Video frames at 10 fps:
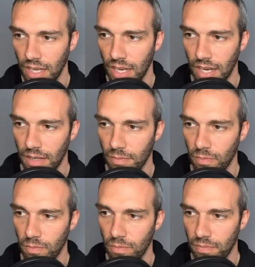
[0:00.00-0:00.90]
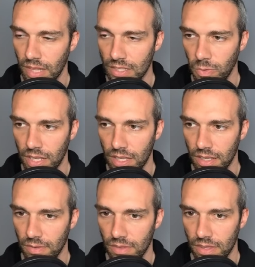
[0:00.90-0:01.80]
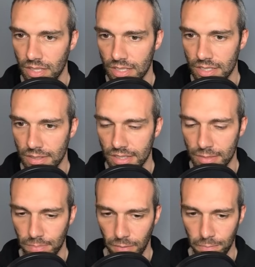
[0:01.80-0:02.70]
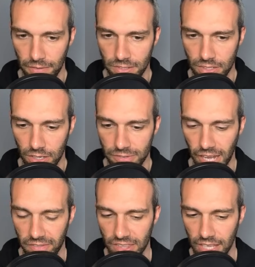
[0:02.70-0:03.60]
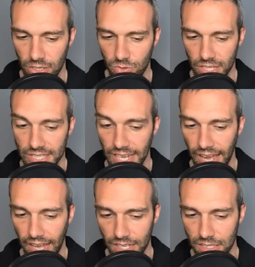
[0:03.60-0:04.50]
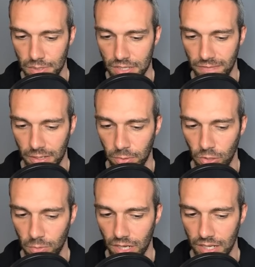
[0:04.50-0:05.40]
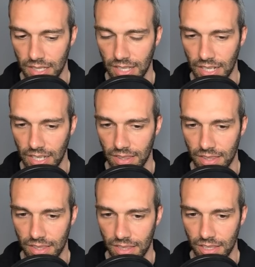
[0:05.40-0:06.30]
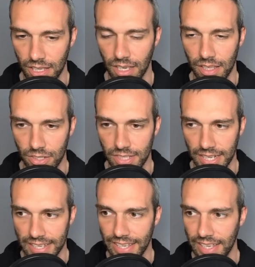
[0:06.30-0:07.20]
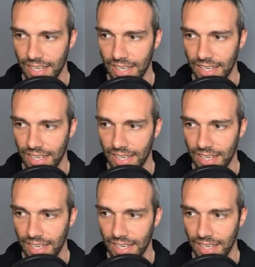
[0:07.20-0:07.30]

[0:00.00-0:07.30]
that's the way these buffs and nerfs happen. They usually attack a specific Pokemon, and then there's like...